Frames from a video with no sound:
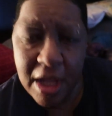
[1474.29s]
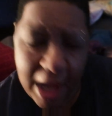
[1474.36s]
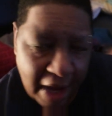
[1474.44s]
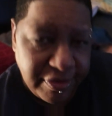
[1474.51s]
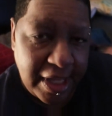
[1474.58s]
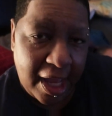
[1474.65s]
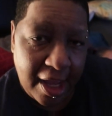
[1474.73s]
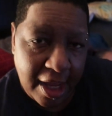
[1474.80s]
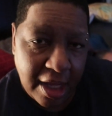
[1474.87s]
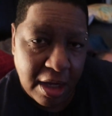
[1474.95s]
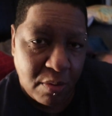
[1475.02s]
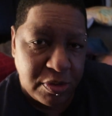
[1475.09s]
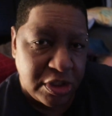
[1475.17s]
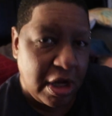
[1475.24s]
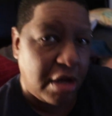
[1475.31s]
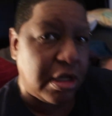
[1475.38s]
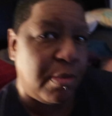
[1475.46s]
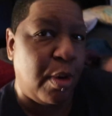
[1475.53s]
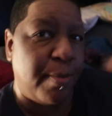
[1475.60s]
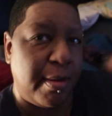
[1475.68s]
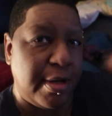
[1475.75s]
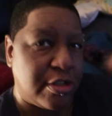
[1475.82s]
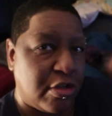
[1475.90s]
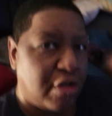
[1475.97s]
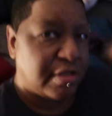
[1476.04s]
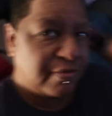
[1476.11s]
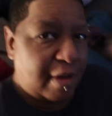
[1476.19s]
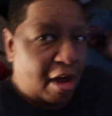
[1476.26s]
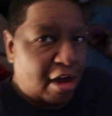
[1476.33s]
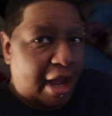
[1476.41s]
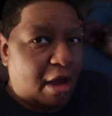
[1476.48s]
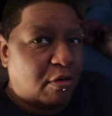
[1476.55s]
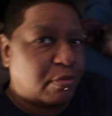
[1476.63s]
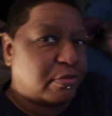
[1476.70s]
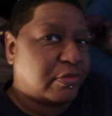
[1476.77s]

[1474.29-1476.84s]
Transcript: after I hang up with y'all. Come on, baby. Let's close the vlog out.